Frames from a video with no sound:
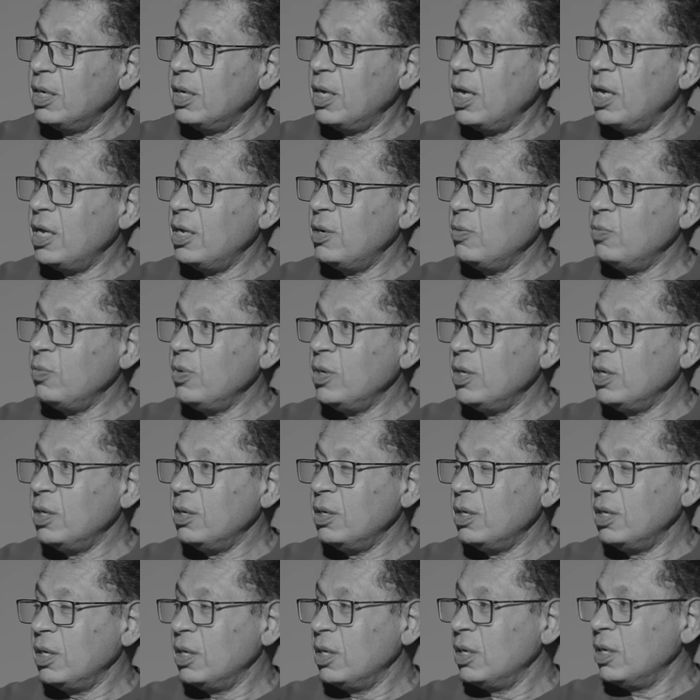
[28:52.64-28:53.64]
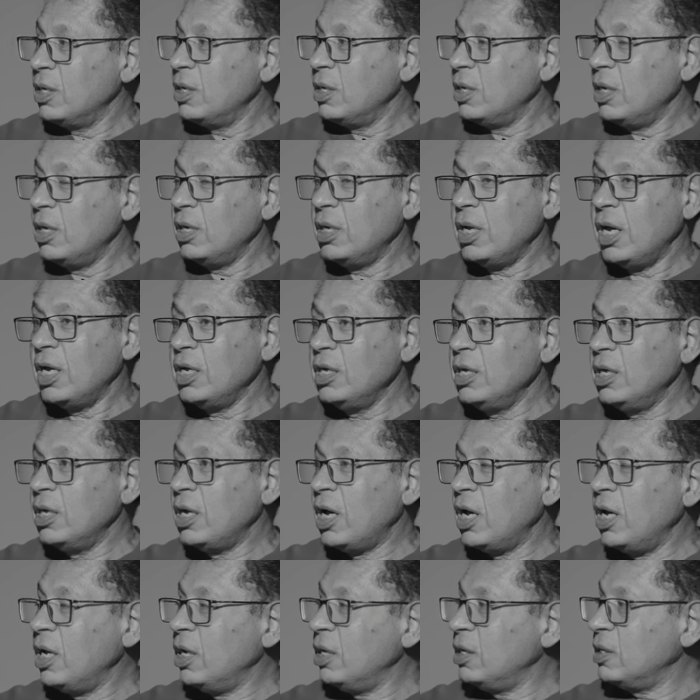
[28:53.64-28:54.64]
And
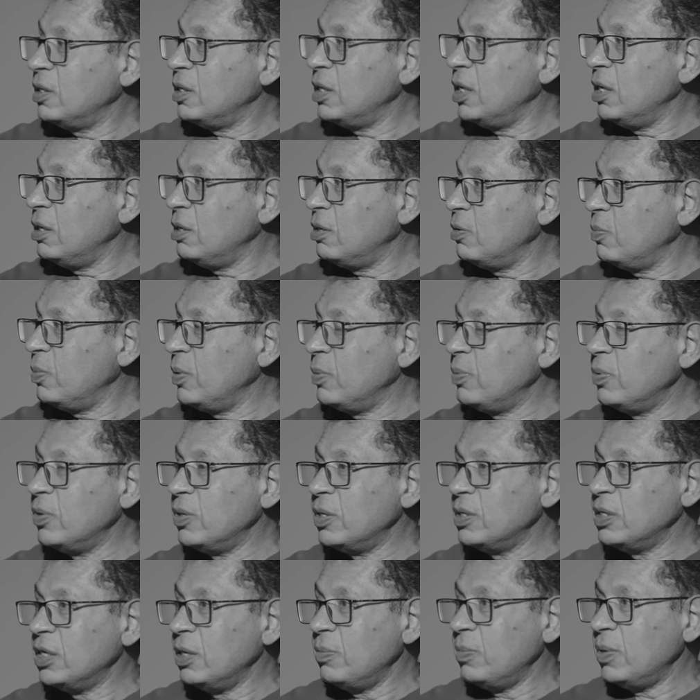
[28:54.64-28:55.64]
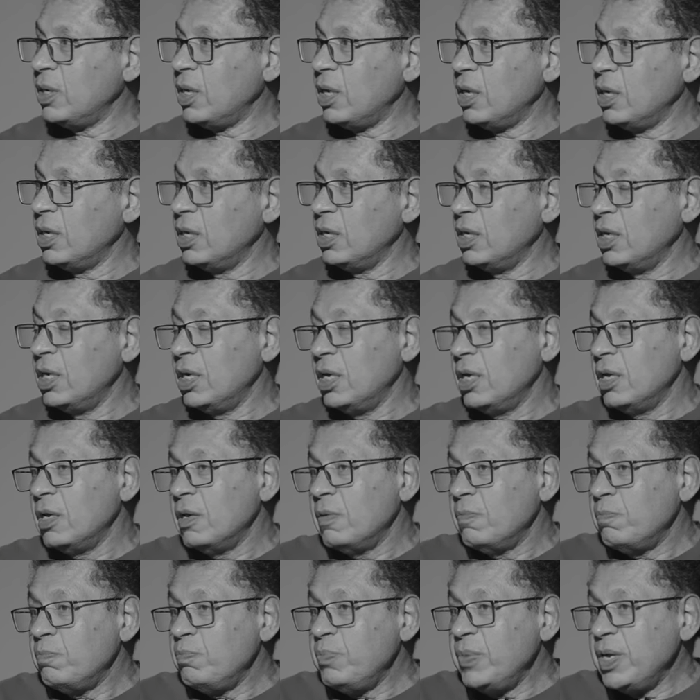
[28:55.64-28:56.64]
I say to people in the seminar,
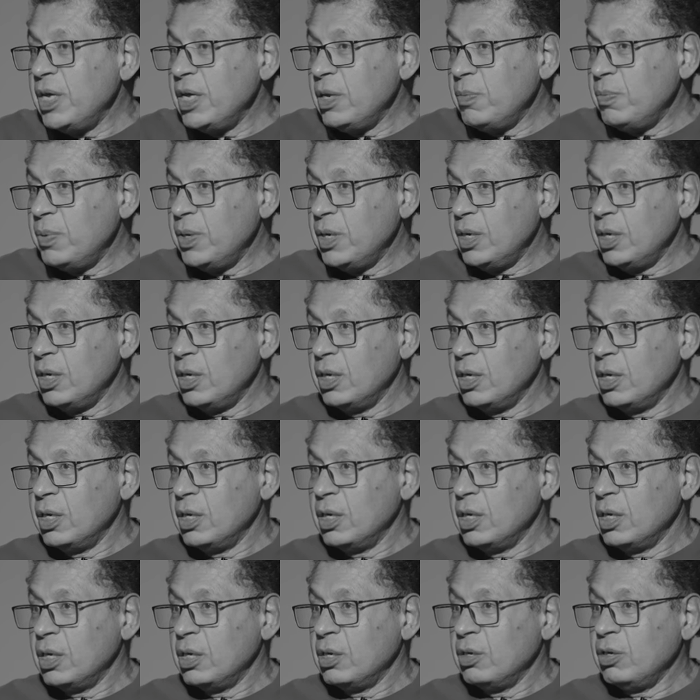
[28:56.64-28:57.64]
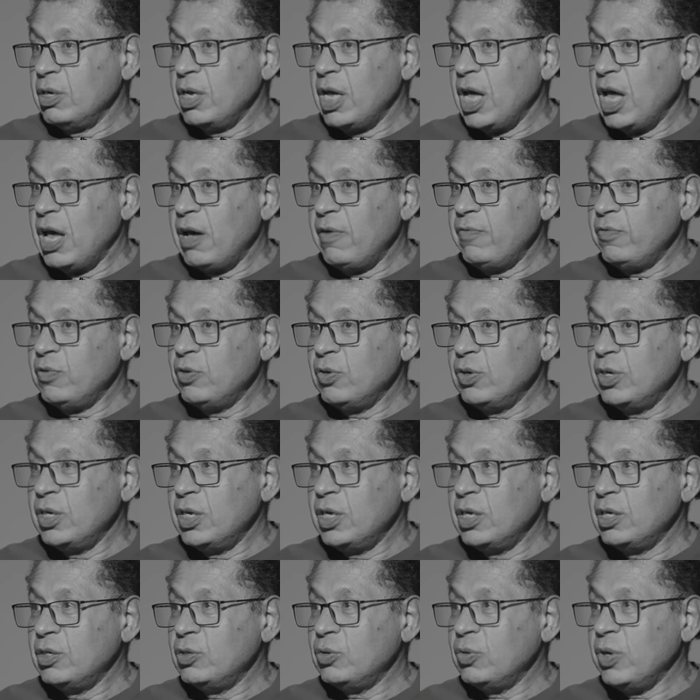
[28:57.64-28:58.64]
maybe you have to
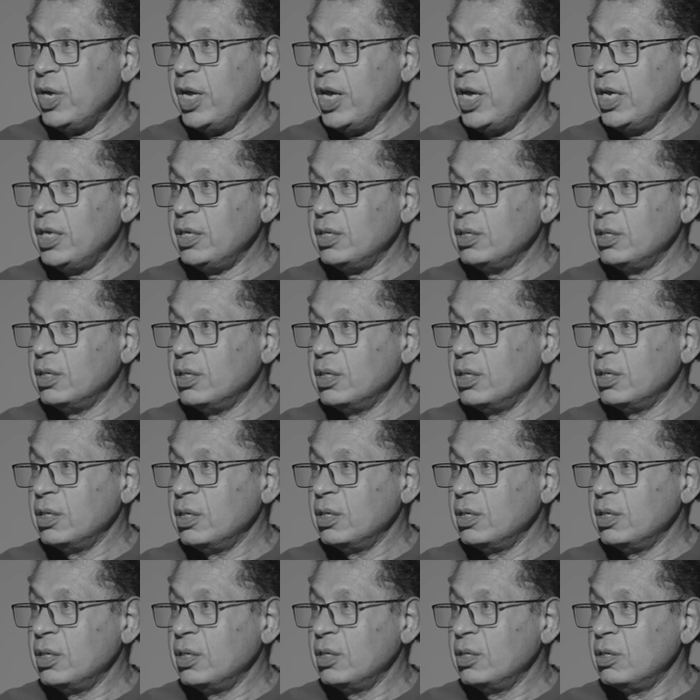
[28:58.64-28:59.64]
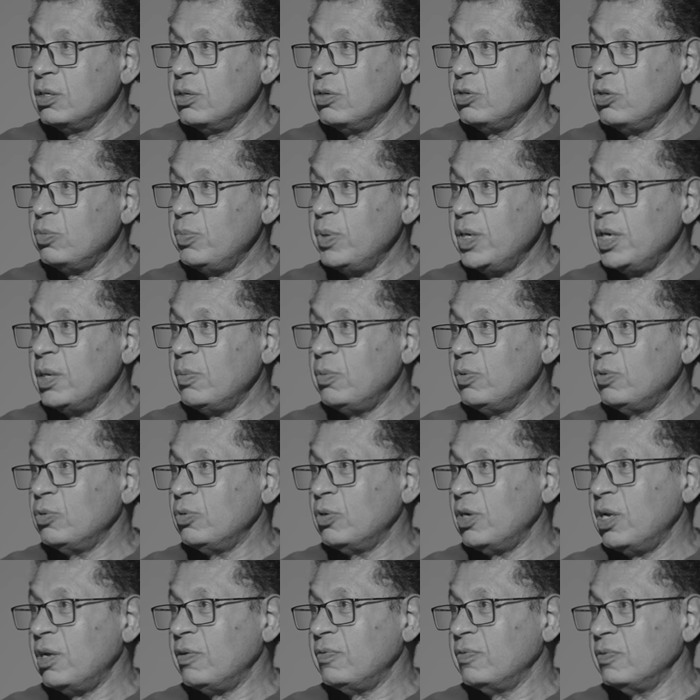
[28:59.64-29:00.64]
learn to hate to be able to
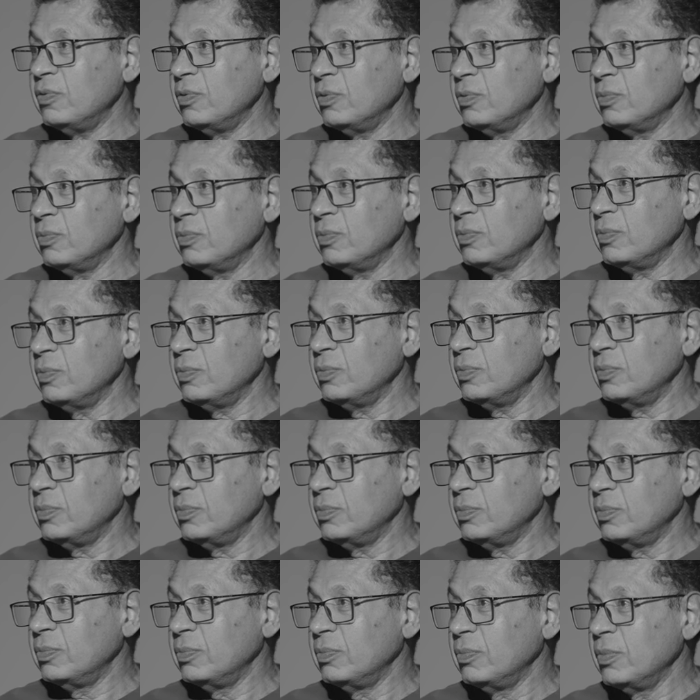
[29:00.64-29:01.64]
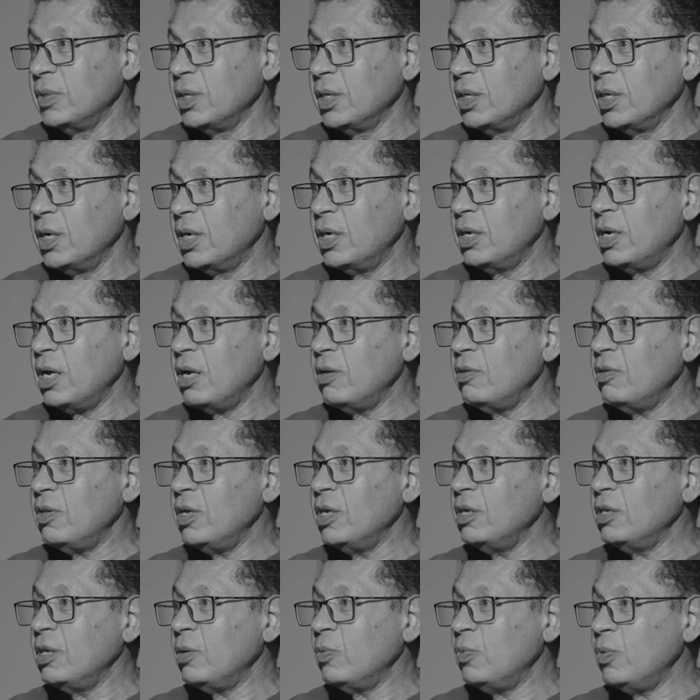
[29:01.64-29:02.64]
love. And I
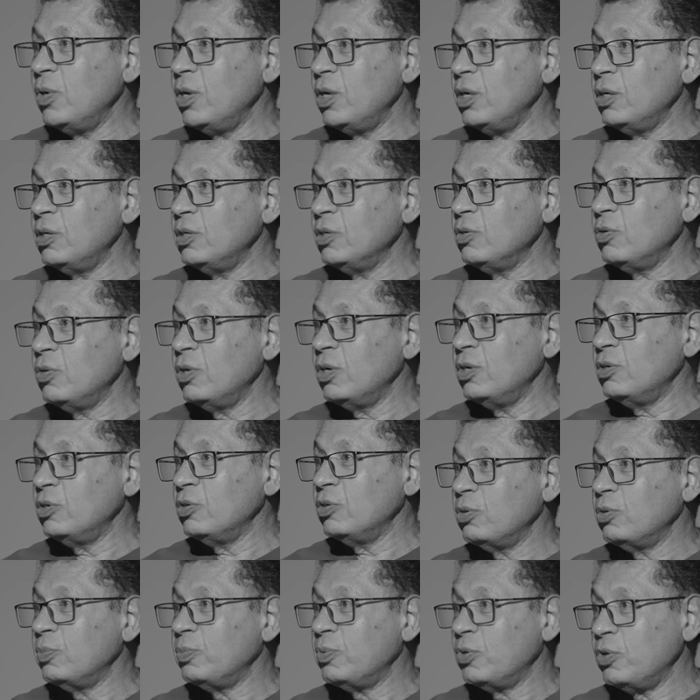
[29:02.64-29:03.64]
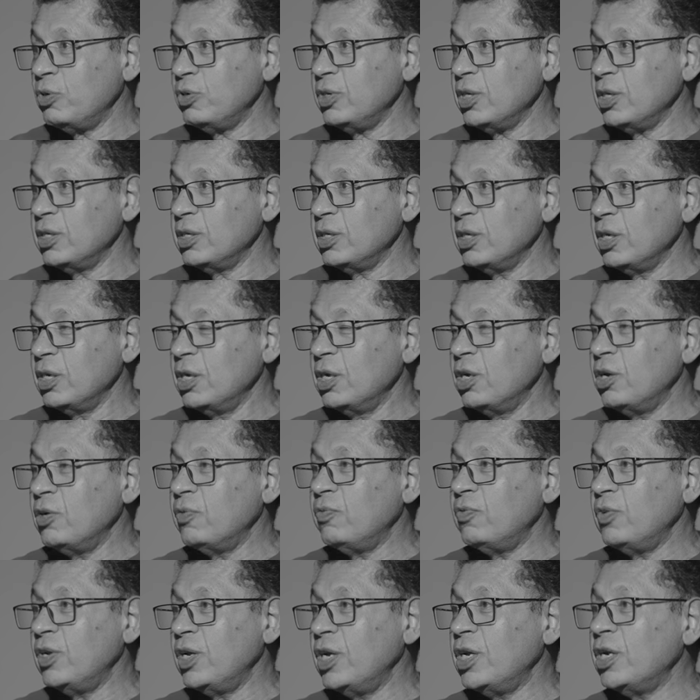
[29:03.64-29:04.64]
think the world is going a process
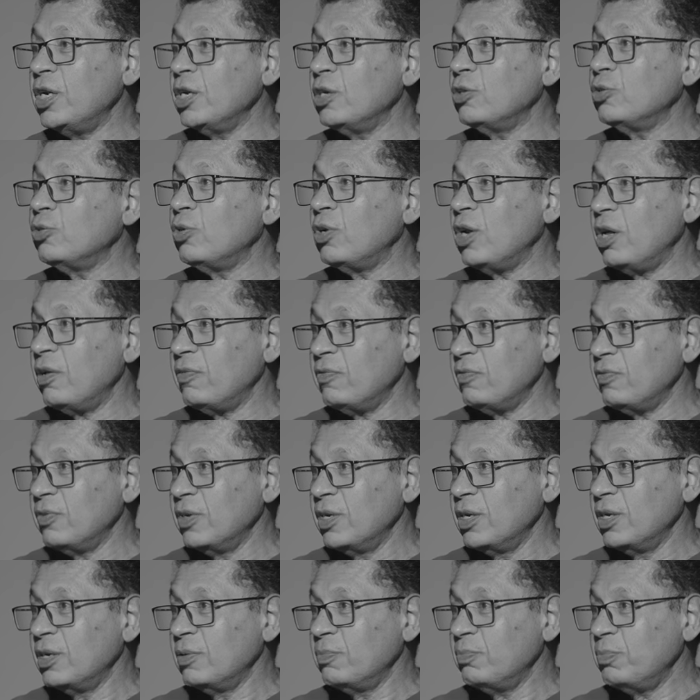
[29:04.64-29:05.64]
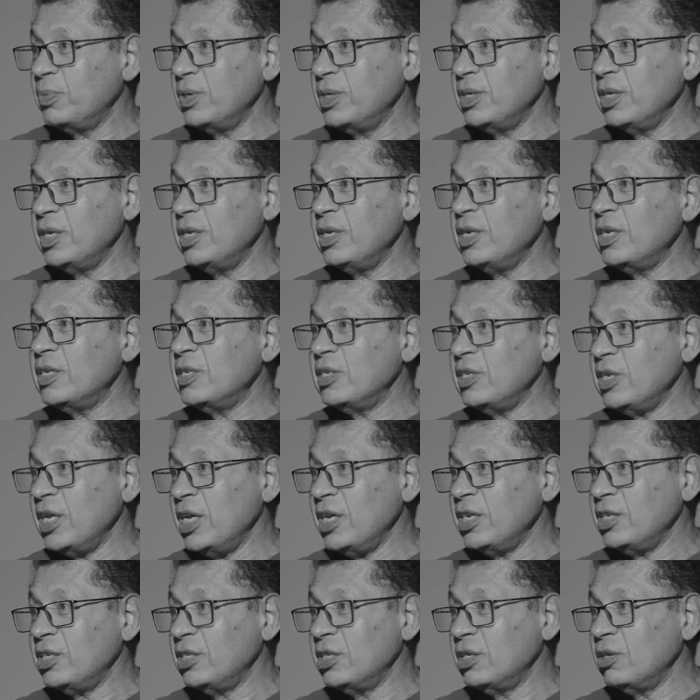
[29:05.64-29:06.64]
of learning to love, but in the
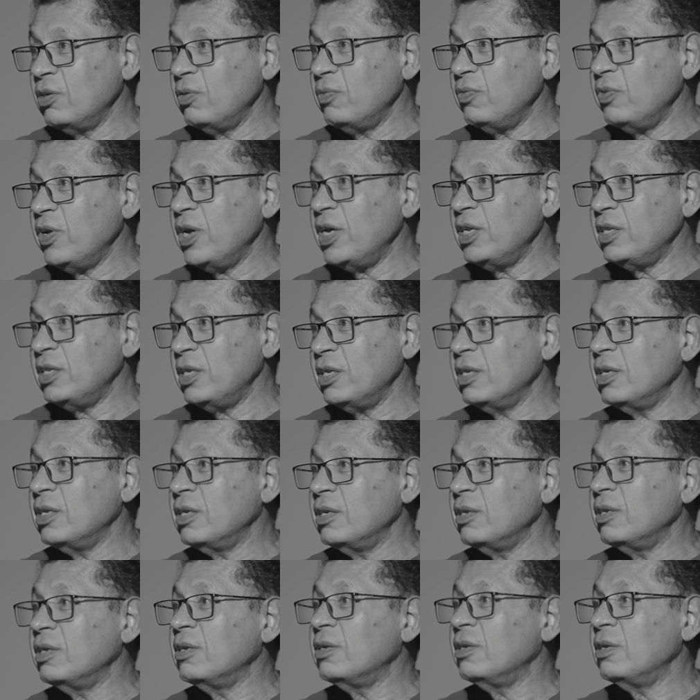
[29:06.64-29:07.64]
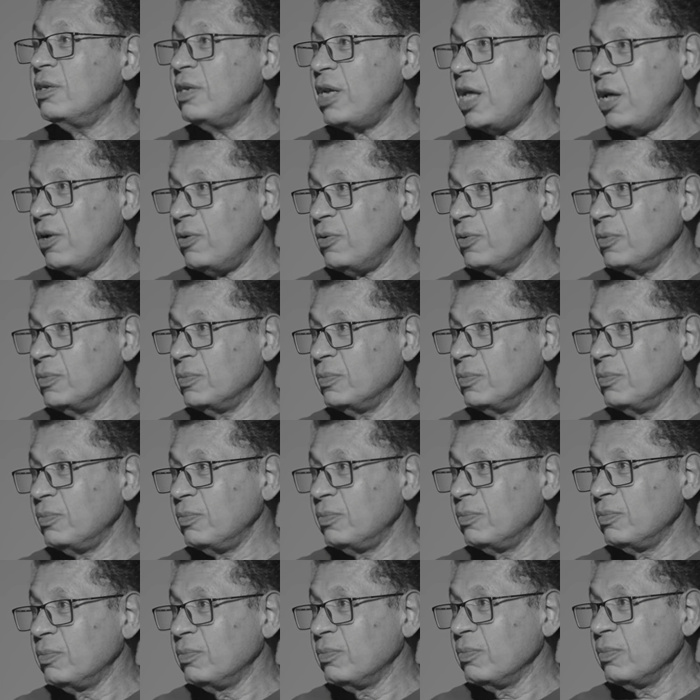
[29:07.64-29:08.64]
stage of hating now.
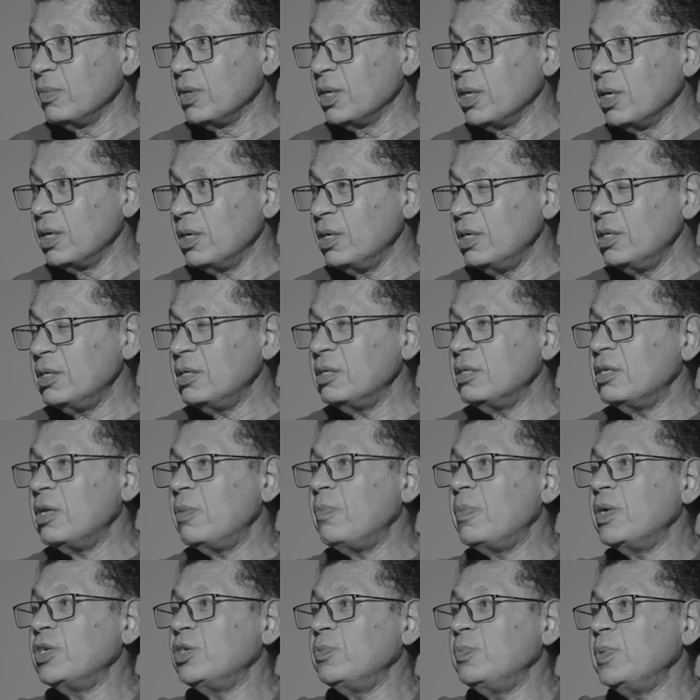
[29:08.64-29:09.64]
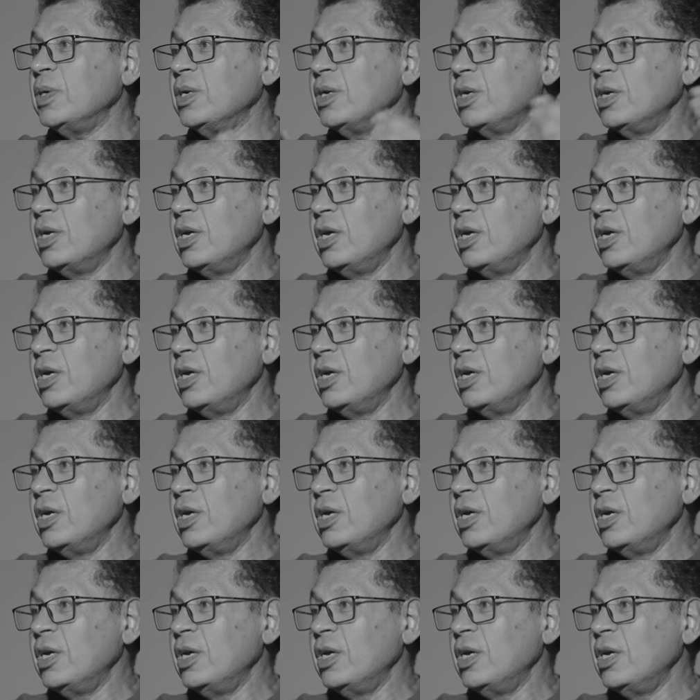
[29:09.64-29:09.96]
This is the much bigger.